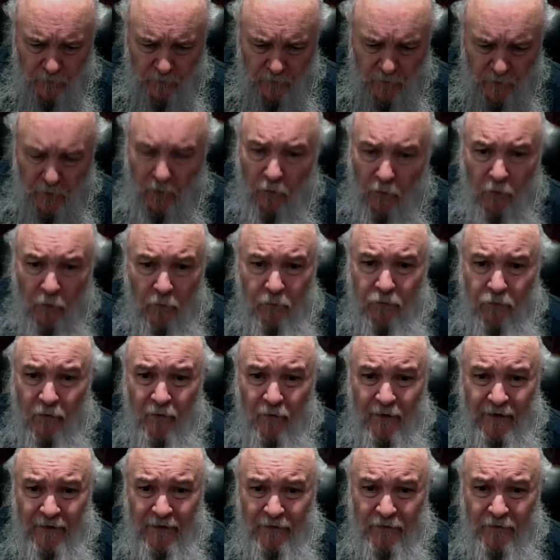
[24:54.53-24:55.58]
the whole
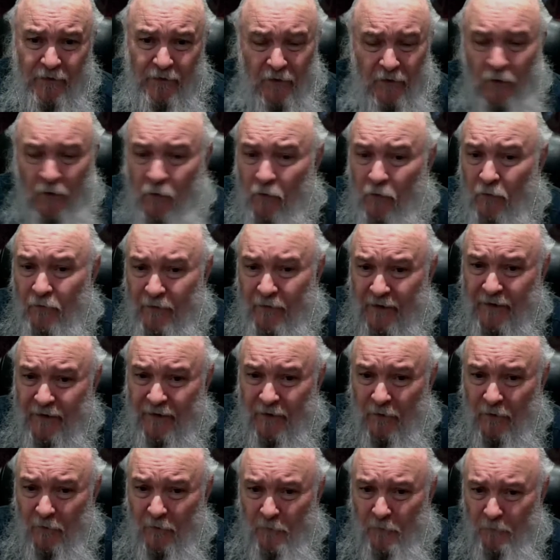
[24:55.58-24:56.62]
point to the whole
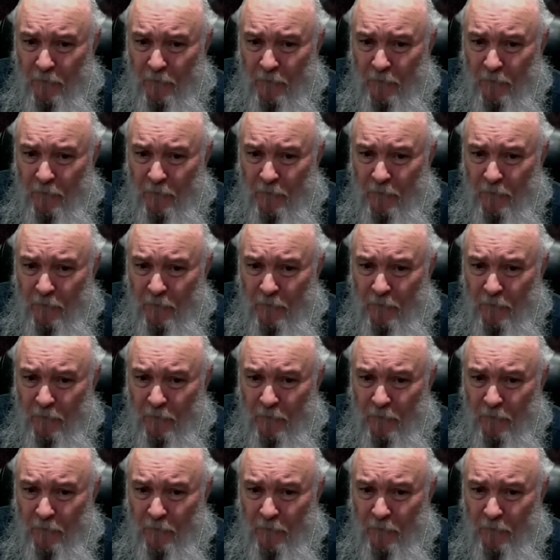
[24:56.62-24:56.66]
video